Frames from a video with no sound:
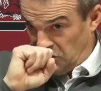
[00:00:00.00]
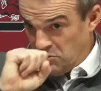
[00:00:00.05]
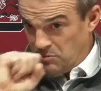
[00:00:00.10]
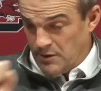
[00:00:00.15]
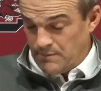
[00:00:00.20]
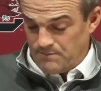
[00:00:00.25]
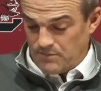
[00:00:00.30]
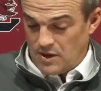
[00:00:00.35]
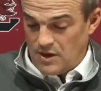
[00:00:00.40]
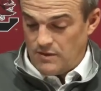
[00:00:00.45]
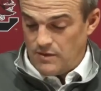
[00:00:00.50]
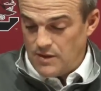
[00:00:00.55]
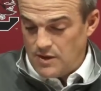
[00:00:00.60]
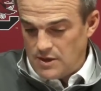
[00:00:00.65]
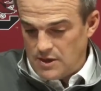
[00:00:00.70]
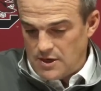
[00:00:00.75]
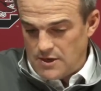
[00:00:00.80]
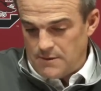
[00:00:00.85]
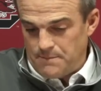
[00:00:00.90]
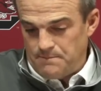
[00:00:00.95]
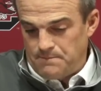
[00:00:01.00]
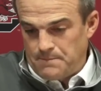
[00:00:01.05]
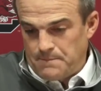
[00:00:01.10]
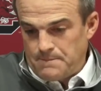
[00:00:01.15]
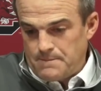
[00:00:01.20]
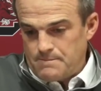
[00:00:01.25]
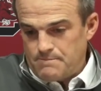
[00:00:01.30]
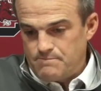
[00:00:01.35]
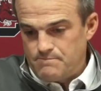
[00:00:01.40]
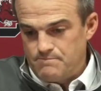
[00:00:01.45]
in
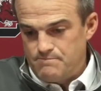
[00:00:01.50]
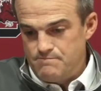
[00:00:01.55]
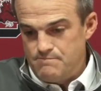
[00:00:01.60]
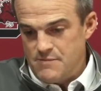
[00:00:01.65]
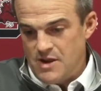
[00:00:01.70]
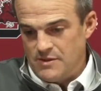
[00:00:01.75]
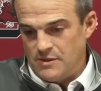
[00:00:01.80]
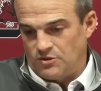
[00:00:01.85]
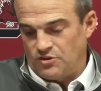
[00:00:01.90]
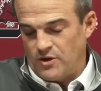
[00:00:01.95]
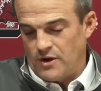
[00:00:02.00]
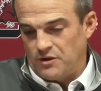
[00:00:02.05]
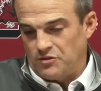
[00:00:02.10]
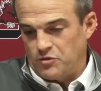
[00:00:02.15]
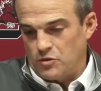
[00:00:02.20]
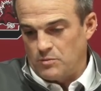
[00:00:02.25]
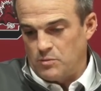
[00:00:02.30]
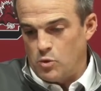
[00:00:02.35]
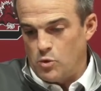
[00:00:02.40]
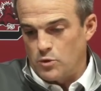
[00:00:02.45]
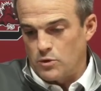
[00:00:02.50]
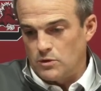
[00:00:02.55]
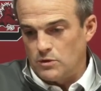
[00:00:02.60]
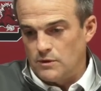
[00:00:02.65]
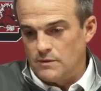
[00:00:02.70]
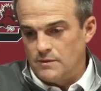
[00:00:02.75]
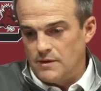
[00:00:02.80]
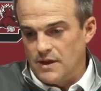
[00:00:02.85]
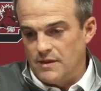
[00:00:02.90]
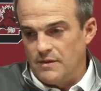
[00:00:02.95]
the transfer
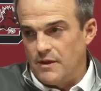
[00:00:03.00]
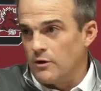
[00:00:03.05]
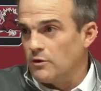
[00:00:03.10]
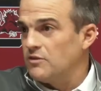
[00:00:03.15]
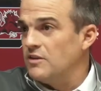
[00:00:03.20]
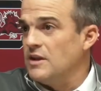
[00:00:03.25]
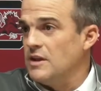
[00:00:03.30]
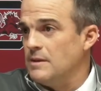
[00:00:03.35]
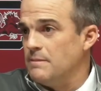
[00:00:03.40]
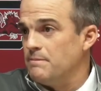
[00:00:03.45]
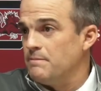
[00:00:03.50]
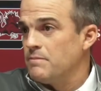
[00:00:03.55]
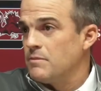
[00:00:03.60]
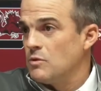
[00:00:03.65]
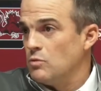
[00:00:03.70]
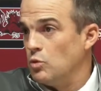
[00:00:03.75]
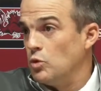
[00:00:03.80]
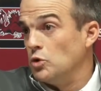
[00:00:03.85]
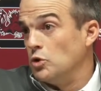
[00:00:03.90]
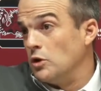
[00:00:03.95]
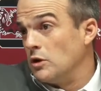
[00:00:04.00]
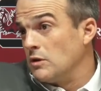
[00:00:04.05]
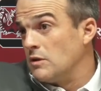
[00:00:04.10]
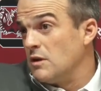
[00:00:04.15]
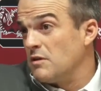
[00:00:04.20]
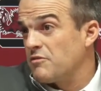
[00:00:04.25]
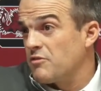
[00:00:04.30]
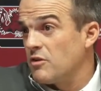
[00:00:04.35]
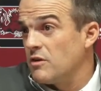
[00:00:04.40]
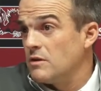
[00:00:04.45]
portal, and their team will look
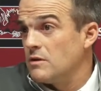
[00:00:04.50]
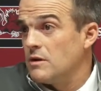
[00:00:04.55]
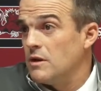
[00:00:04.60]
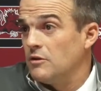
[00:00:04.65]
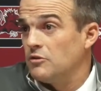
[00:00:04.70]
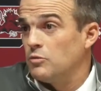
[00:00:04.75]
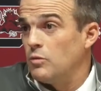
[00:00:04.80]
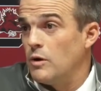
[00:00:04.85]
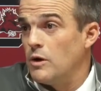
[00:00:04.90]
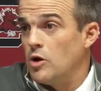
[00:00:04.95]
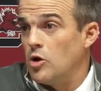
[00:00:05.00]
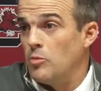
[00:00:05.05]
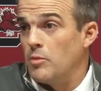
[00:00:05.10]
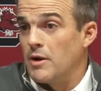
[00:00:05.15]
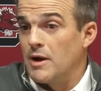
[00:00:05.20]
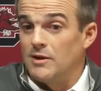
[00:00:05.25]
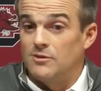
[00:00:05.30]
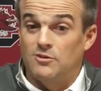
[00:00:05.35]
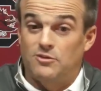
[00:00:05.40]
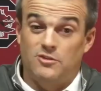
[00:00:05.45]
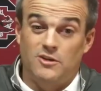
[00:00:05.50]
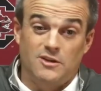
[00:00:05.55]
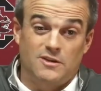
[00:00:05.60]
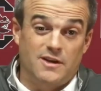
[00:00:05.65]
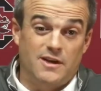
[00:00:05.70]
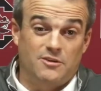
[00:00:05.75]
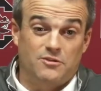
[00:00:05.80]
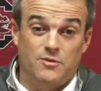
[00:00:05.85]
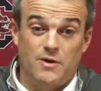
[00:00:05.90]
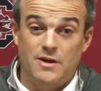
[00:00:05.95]
different as well. But I just
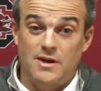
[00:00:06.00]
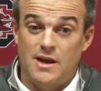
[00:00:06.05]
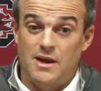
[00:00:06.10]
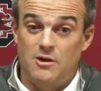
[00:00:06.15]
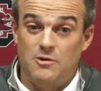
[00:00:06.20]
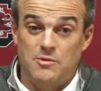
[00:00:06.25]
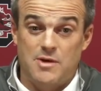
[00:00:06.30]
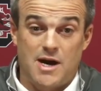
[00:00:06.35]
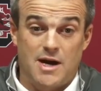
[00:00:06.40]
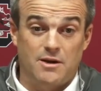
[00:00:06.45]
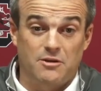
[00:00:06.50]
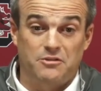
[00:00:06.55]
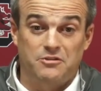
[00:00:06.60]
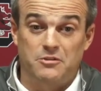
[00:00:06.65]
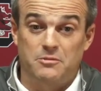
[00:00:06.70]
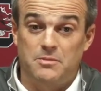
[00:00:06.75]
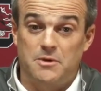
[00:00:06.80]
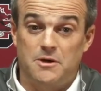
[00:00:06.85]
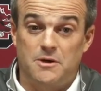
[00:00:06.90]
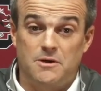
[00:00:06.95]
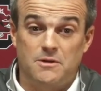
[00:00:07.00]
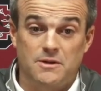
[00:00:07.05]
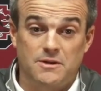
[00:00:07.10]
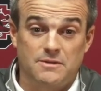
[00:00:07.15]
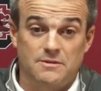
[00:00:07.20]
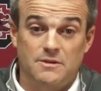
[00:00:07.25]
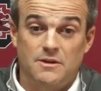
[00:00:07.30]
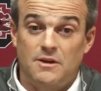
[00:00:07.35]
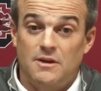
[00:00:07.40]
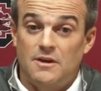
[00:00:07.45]
think that's right now college football
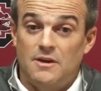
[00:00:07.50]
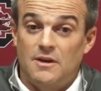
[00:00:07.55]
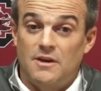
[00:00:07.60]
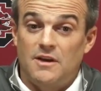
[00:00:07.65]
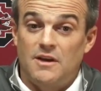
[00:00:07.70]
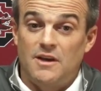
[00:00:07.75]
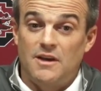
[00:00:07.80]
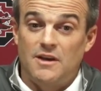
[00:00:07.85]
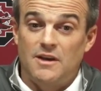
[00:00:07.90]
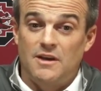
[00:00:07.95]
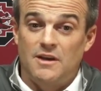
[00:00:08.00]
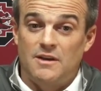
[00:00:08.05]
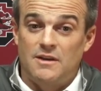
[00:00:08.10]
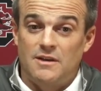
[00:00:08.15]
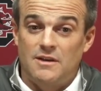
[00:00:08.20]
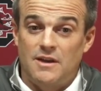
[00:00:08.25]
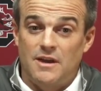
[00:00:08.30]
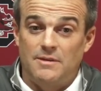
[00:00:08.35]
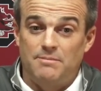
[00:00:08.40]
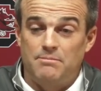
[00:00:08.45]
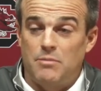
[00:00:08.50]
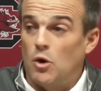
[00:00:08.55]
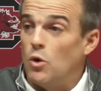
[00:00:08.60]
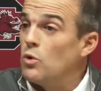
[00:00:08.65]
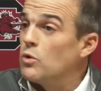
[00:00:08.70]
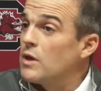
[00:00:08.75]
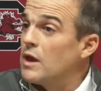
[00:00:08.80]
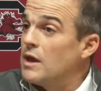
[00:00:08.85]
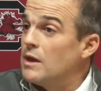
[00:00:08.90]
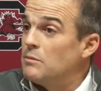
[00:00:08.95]
and
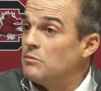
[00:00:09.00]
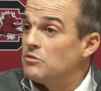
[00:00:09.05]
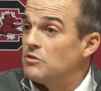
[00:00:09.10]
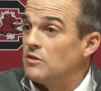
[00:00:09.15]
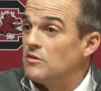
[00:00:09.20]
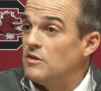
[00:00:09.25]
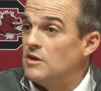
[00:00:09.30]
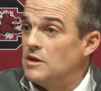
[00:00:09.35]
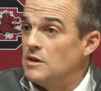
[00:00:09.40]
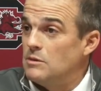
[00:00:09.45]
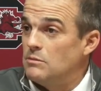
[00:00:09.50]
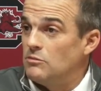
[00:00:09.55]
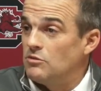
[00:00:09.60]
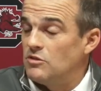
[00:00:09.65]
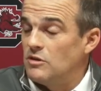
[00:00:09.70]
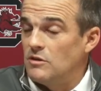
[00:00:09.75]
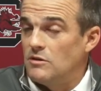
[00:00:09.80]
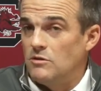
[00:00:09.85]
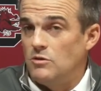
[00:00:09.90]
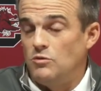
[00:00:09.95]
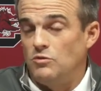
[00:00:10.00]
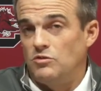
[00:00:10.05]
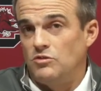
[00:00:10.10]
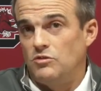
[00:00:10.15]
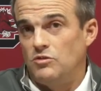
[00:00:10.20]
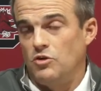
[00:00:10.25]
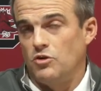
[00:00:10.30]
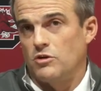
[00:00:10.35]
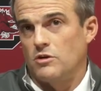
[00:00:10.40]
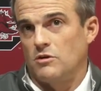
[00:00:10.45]
bowl games, the teams that
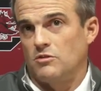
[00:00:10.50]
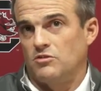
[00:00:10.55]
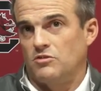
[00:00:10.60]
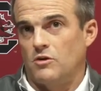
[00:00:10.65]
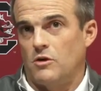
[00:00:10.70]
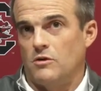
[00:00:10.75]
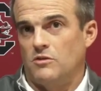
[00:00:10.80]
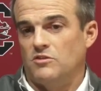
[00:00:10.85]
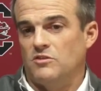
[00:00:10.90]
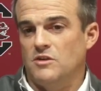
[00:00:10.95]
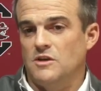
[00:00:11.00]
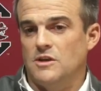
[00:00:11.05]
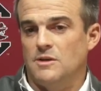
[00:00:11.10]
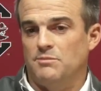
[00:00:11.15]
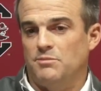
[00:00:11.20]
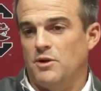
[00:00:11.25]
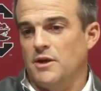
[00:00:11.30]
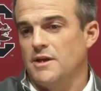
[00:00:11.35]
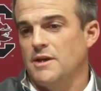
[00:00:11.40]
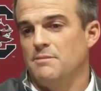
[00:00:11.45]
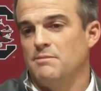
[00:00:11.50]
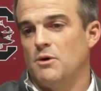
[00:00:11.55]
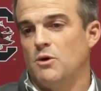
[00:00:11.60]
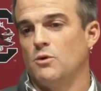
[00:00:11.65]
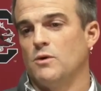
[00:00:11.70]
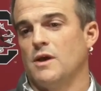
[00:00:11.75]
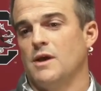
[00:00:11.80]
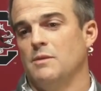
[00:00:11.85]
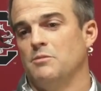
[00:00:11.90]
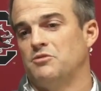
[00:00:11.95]
you're going to start seeing playing in
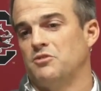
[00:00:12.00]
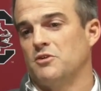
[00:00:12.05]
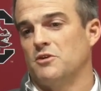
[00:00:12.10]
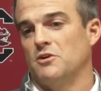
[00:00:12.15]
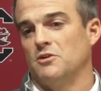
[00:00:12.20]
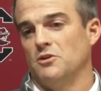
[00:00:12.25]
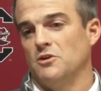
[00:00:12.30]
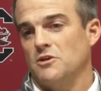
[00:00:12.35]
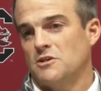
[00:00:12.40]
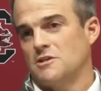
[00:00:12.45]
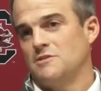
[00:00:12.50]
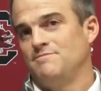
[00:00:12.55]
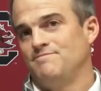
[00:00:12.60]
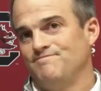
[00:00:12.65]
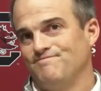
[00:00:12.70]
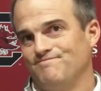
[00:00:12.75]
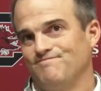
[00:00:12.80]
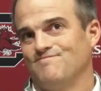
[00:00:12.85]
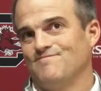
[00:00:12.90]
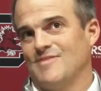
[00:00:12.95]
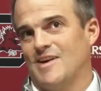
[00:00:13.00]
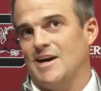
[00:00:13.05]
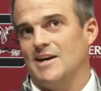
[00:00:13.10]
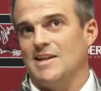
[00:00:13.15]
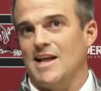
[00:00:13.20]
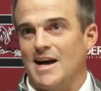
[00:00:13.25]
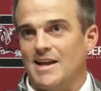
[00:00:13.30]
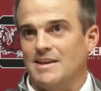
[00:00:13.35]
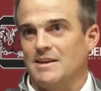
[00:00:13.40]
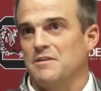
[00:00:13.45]
bowl games are going to look
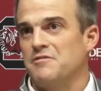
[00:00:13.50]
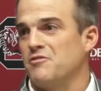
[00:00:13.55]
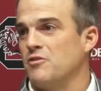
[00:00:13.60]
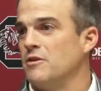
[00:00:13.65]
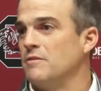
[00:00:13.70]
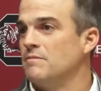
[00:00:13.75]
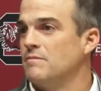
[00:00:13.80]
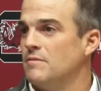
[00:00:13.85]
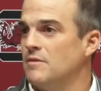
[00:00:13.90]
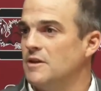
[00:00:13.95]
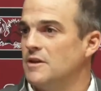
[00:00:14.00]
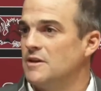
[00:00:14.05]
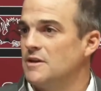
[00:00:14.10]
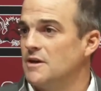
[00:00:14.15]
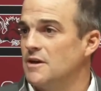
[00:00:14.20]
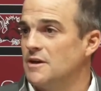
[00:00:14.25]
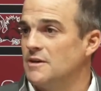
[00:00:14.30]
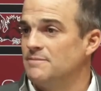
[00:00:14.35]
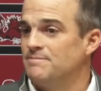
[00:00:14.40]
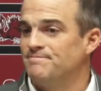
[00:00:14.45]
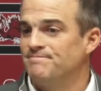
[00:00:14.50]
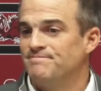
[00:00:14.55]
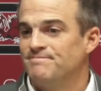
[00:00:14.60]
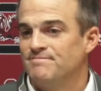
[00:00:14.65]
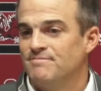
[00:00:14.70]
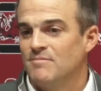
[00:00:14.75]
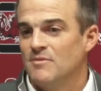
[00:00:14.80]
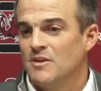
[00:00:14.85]
a lot different than